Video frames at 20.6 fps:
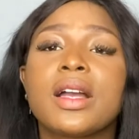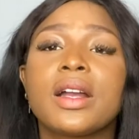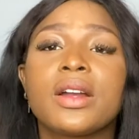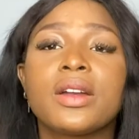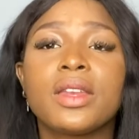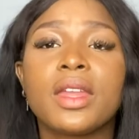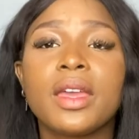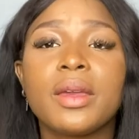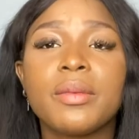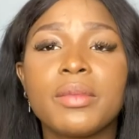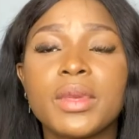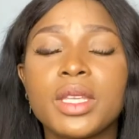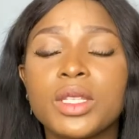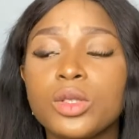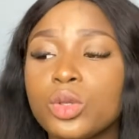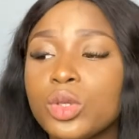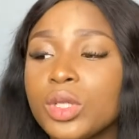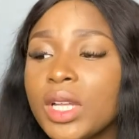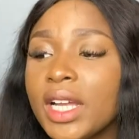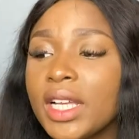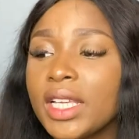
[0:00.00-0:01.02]
connect me to
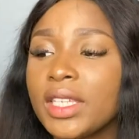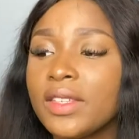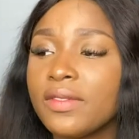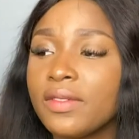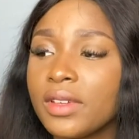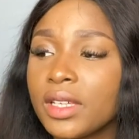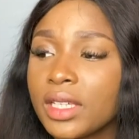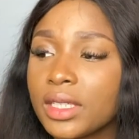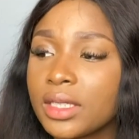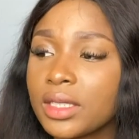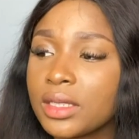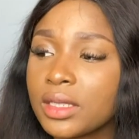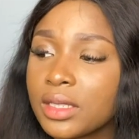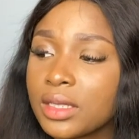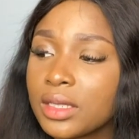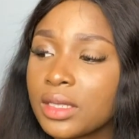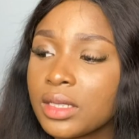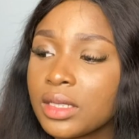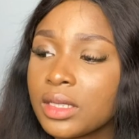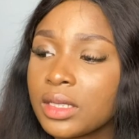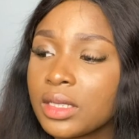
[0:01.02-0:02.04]
that event,
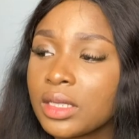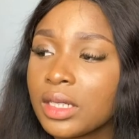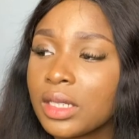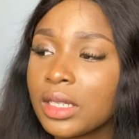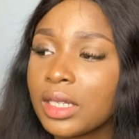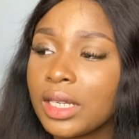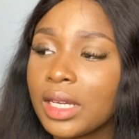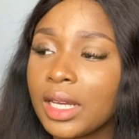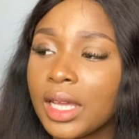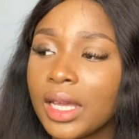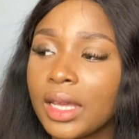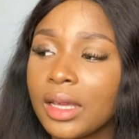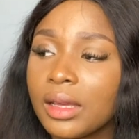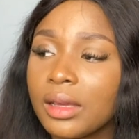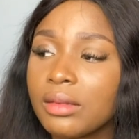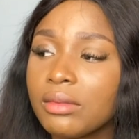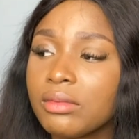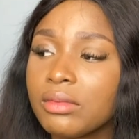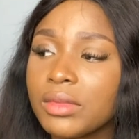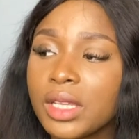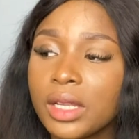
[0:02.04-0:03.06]
like
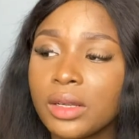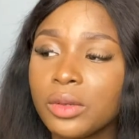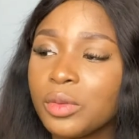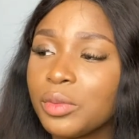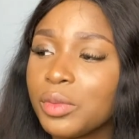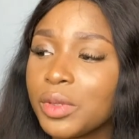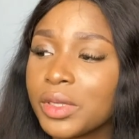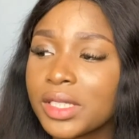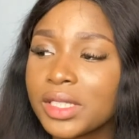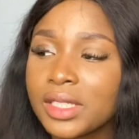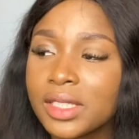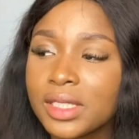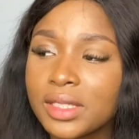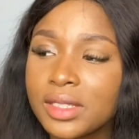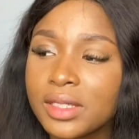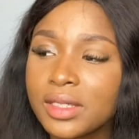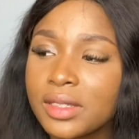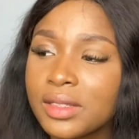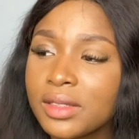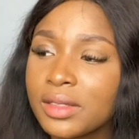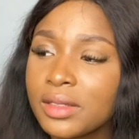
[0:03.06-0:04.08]
yellow buses,
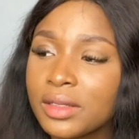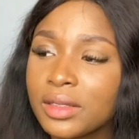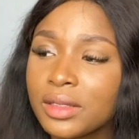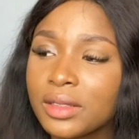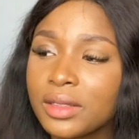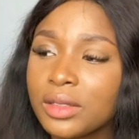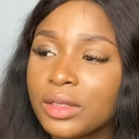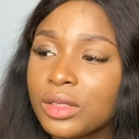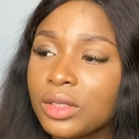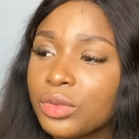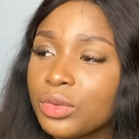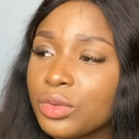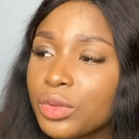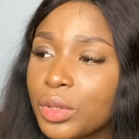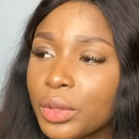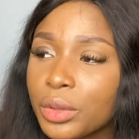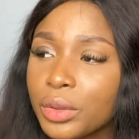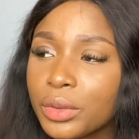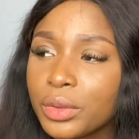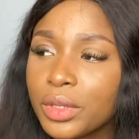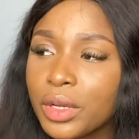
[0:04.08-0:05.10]
the
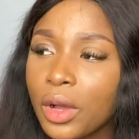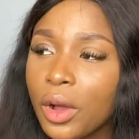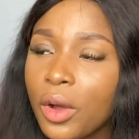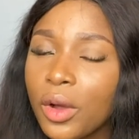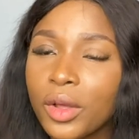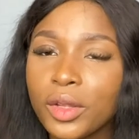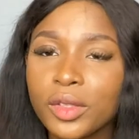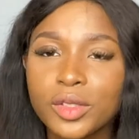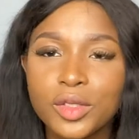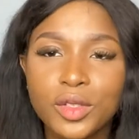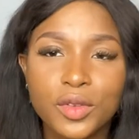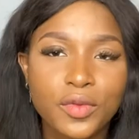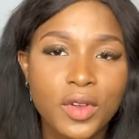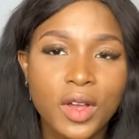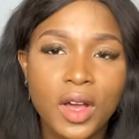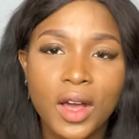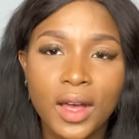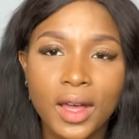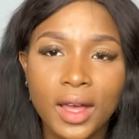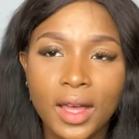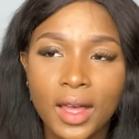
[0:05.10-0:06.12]
road, horns of
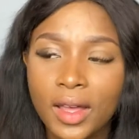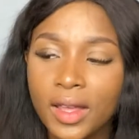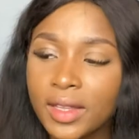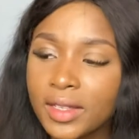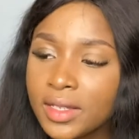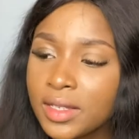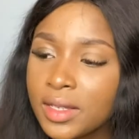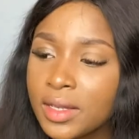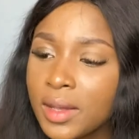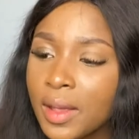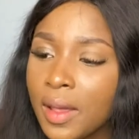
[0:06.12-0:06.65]
cars.